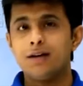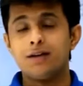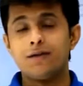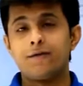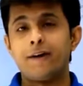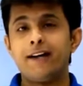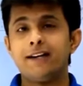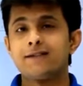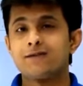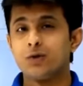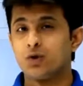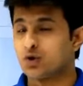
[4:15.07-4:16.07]
the file
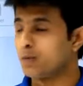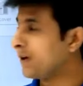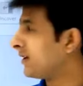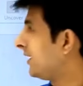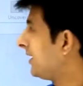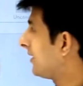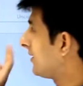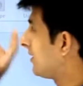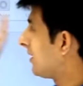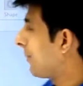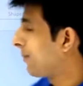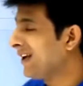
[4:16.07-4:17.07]
has closed, but the
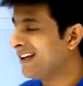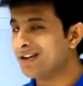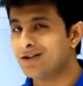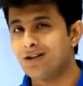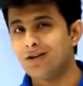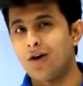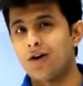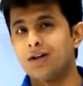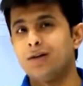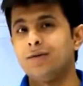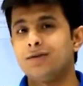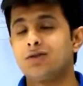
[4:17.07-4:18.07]
application or
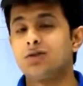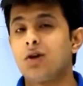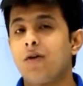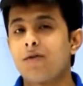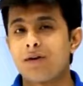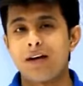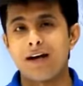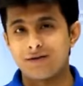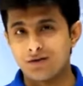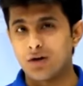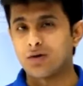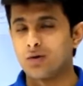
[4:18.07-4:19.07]
the software
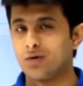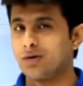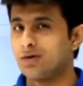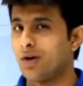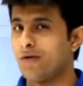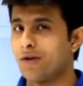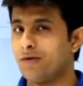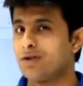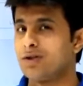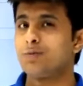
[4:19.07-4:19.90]
has not closed, the software which is